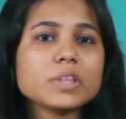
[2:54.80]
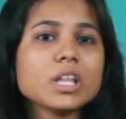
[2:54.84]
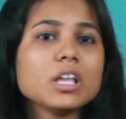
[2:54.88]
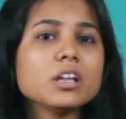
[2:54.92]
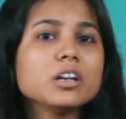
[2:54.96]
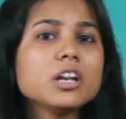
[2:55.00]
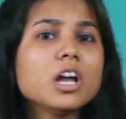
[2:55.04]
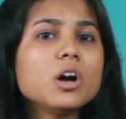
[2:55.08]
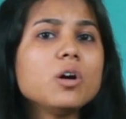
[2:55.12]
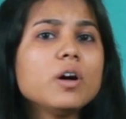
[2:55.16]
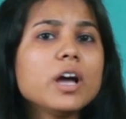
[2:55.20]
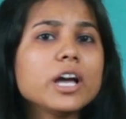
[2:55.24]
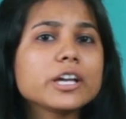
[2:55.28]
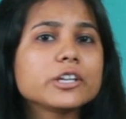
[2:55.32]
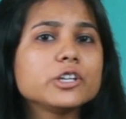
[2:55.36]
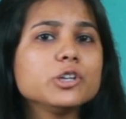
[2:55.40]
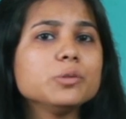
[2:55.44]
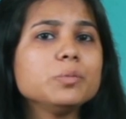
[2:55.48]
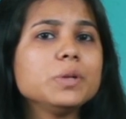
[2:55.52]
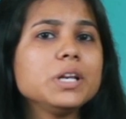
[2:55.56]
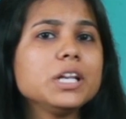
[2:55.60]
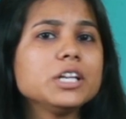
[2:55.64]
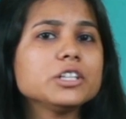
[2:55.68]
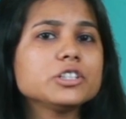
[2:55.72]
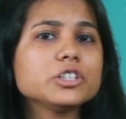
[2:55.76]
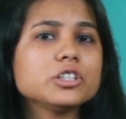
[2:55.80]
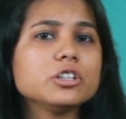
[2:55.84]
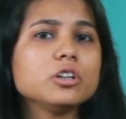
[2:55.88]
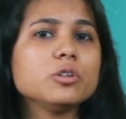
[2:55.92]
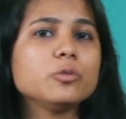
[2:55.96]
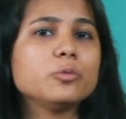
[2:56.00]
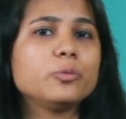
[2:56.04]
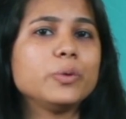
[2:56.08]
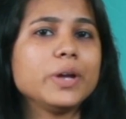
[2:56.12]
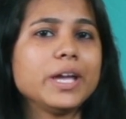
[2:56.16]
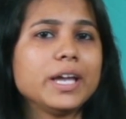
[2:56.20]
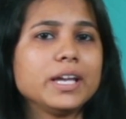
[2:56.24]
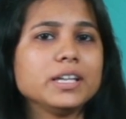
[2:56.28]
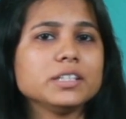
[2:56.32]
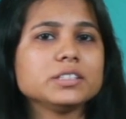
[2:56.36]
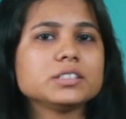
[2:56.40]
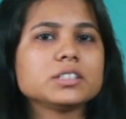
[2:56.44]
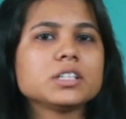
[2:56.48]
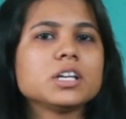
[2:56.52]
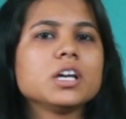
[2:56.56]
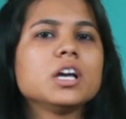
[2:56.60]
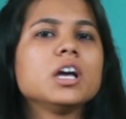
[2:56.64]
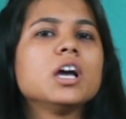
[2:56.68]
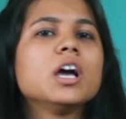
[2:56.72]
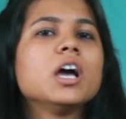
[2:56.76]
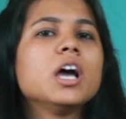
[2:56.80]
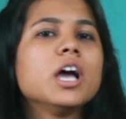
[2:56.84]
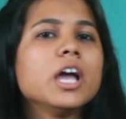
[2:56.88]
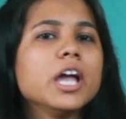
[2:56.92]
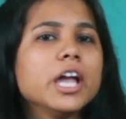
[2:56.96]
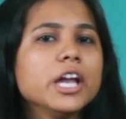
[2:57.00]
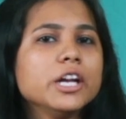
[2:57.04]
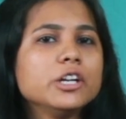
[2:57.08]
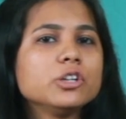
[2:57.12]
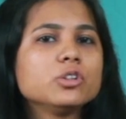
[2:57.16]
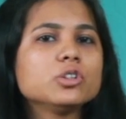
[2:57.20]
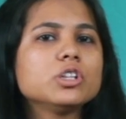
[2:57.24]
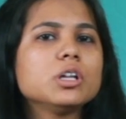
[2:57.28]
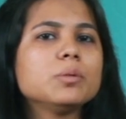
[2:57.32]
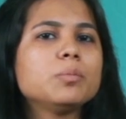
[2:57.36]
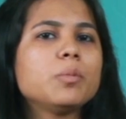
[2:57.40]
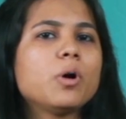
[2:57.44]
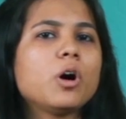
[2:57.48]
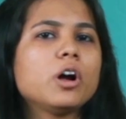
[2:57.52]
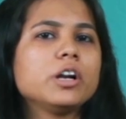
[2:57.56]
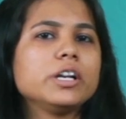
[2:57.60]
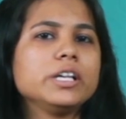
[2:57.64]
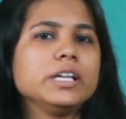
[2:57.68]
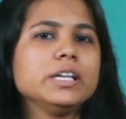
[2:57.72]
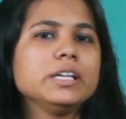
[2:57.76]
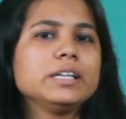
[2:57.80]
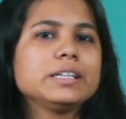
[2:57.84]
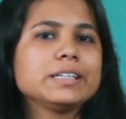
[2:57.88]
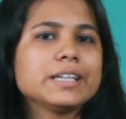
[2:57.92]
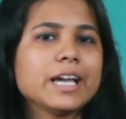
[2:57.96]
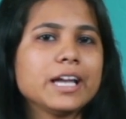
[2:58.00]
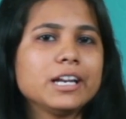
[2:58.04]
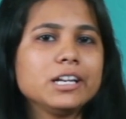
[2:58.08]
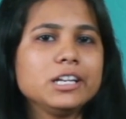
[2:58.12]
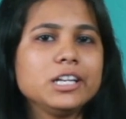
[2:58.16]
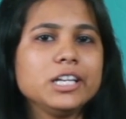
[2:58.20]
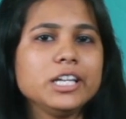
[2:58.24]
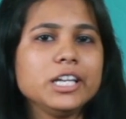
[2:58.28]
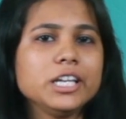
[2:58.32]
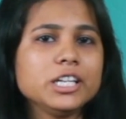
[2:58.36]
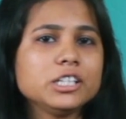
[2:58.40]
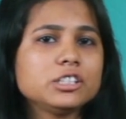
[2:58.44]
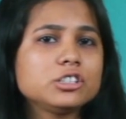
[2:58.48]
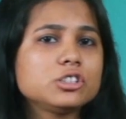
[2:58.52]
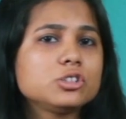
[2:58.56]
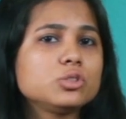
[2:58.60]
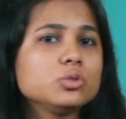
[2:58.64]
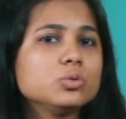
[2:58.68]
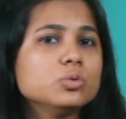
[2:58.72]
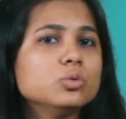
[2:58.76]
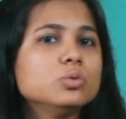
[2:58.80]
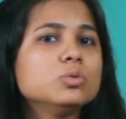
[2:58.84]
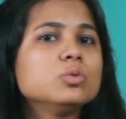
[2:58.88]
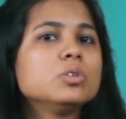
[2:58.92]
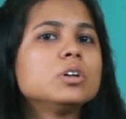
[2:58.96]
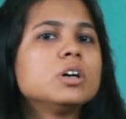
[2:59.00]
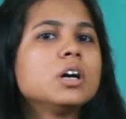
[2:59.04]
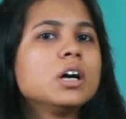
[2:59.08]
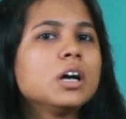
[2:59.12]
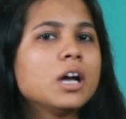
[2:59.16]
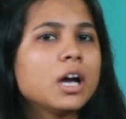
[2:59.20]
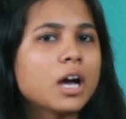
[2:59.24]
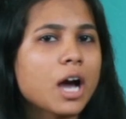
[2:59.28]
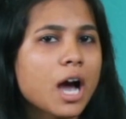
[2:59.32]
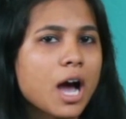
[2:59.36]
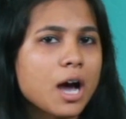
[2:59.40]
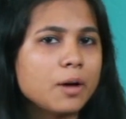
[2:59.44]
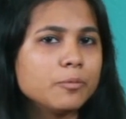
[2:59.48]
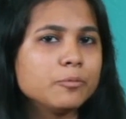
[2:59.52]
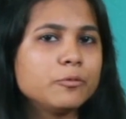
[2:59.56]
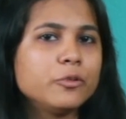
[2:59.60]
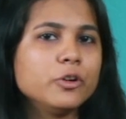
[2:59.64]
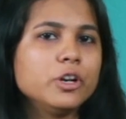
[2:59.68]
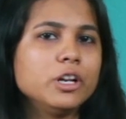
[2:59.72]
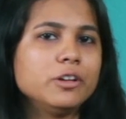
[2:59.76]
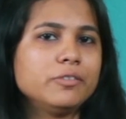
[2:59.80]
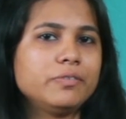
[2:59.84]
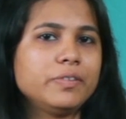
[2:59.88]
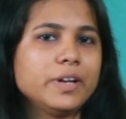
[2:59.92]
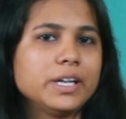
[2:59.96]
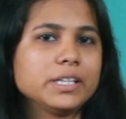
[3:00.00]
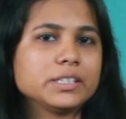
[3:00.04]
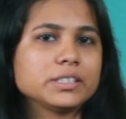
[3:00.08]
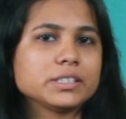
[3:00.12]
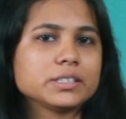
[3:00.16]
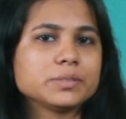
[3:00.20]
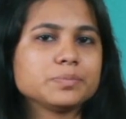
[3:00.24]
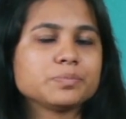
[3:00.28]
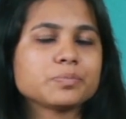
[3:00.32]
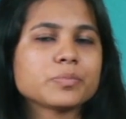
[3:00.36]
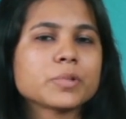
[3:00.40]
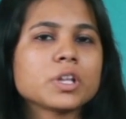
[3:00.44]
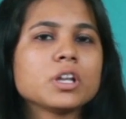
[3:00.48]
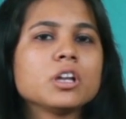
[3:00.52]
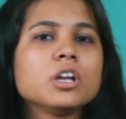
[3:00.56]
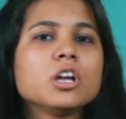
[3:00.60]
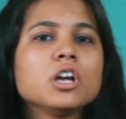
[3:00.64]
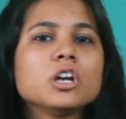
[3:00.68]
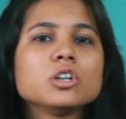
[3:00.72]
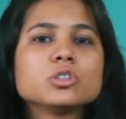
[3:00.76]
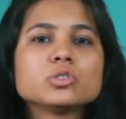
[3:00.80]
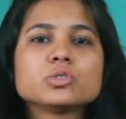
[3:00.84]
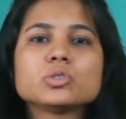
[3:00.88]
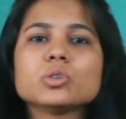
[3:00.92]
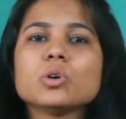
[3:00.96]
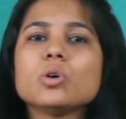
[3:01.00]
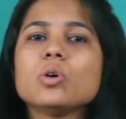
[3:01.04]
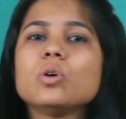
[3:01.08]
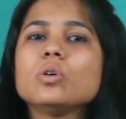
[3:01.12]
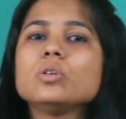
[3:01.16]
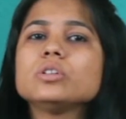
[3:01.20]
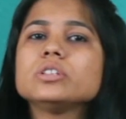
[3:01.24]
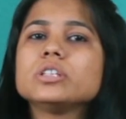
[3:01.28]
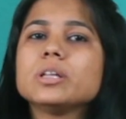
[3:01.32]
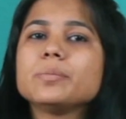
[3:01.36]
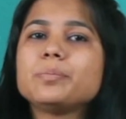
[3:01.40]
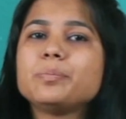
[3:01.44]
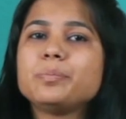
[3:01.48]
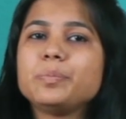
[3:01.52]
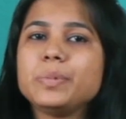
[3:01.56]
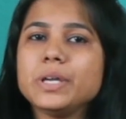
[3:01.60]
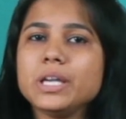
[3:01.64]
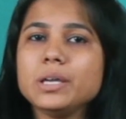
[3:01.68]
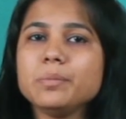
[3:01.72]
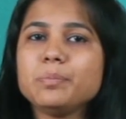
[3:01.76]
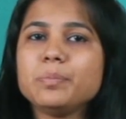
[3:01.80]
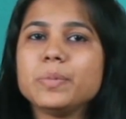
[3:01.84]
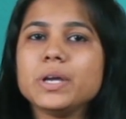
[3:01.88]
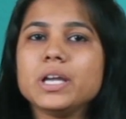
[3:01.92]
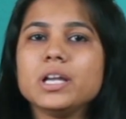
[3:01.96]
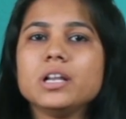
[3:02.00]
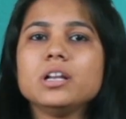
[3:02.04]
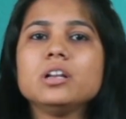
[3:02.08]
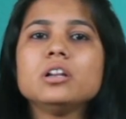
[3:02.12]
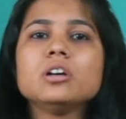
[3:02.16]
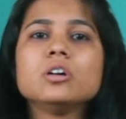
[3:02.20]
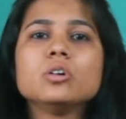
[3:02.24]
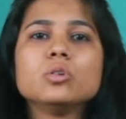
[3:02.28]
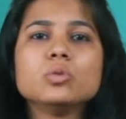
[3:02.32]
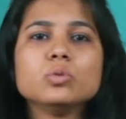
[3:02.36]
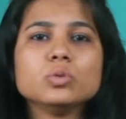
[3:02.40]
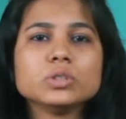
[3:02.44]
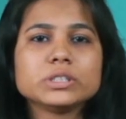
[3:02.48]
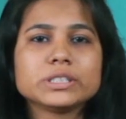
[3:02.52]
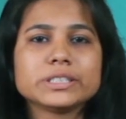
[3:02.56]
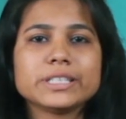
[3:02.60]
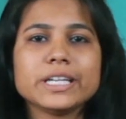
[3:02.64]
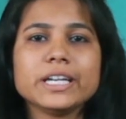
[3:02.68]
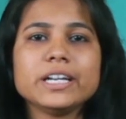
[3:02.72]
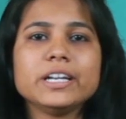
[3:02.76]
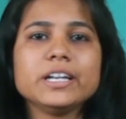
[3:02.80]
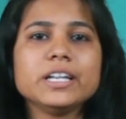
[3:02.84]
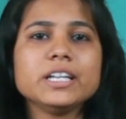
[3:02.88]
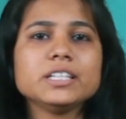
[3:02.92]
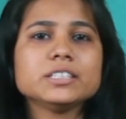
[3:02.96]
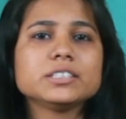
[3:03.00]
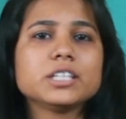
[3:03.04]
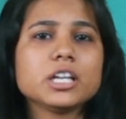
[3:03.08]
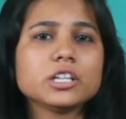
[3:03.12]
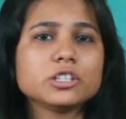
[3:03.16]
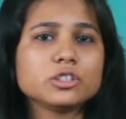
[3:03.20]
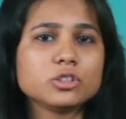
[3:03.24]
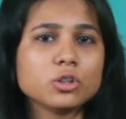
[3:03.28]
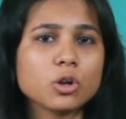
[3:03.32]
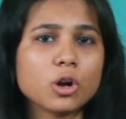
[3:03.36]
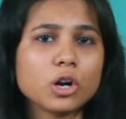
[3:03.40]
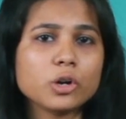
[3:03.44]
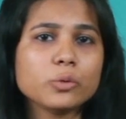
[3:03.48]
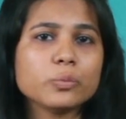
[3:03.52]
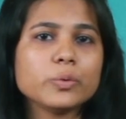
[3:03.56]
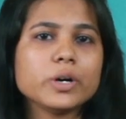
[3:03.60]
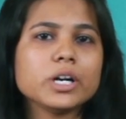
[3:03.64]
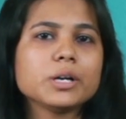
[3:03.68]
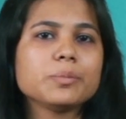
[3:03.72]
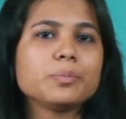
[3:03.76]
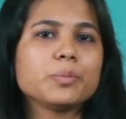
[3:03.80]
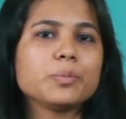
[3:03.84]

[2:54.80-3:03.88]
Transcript: Now accumulation of waste into the body can lead to harmful effects. So the people whose kidneys does not work